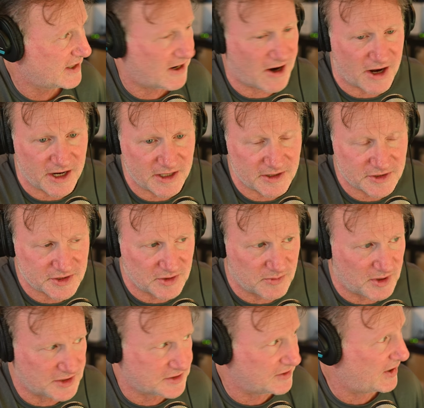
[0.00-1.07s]
All right. So
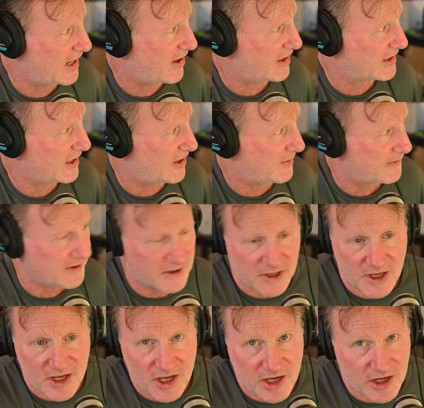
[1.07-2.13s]
wants to know how I can help you.
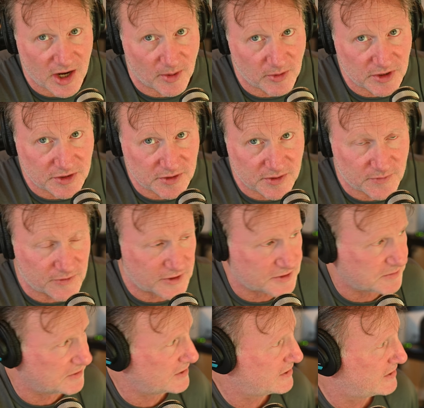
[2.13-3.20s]
Here, I'm going to do the
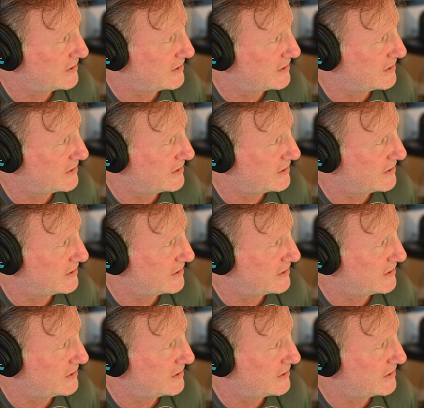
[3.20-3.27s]
first one.